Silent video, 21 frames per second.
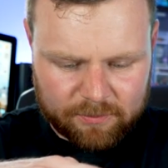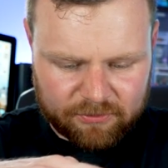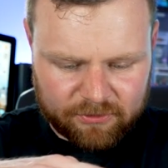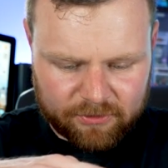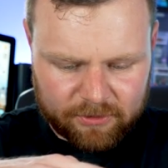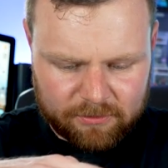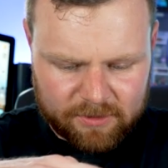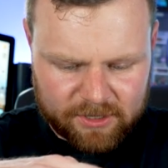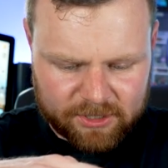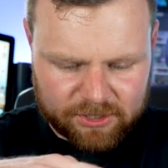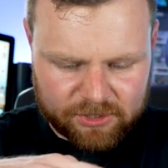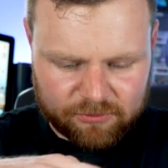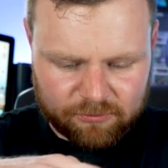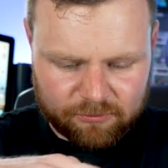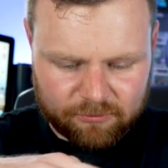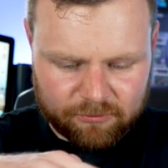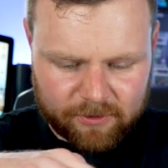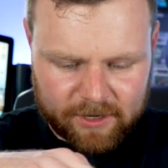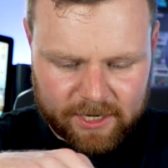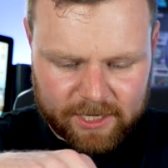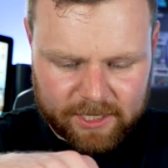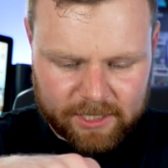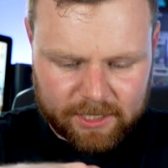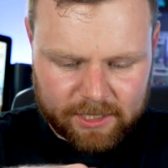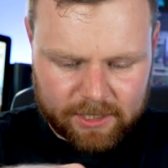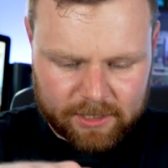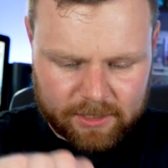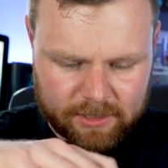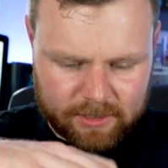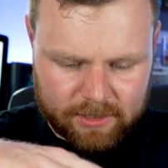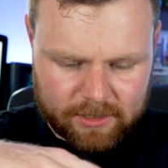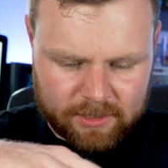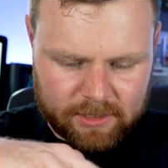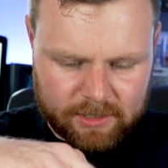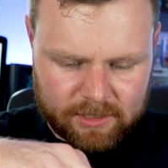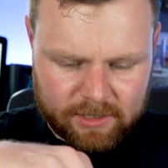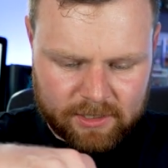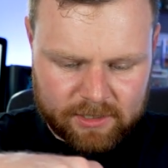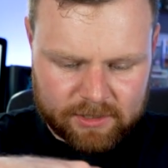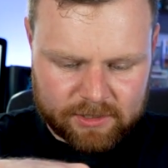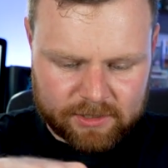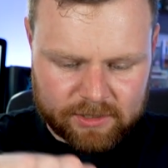pretty much ready
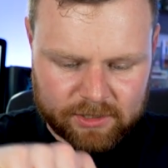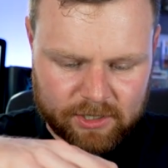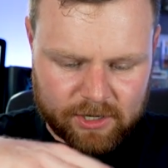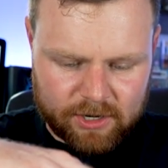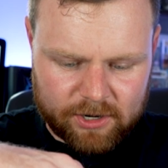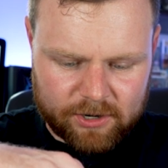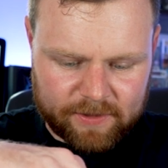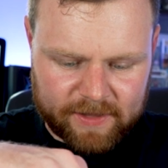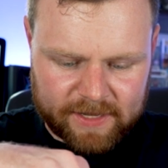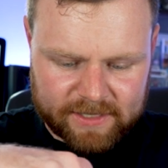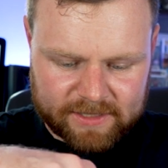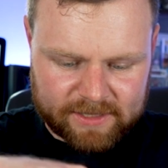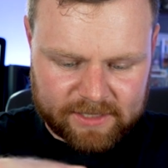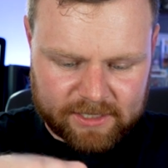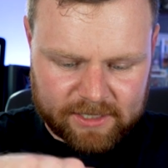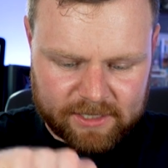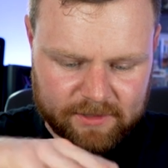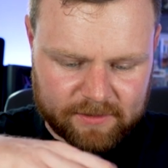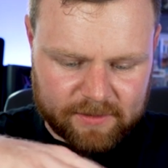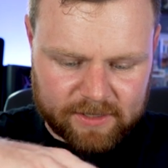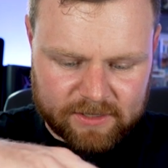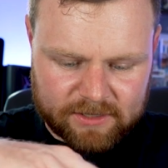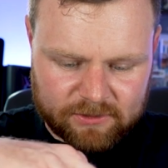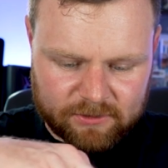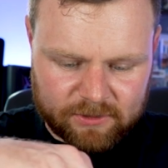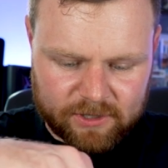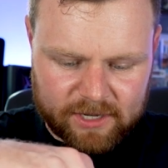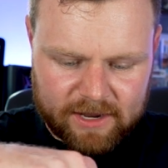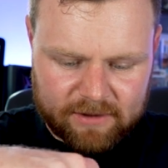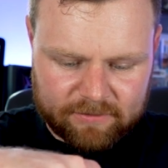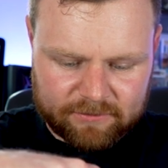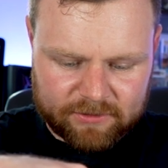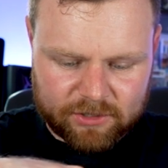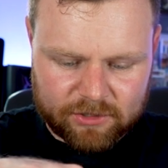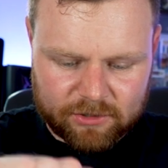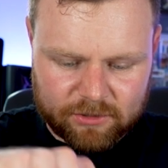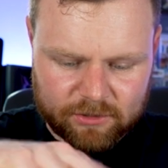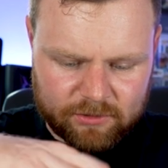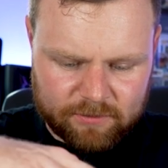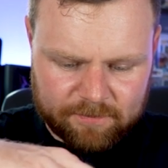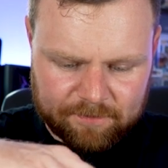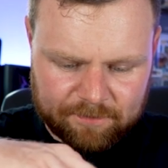to go. That's it, that's all you have to
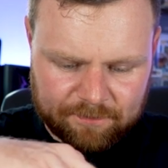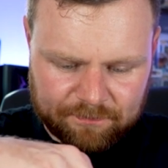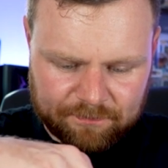do.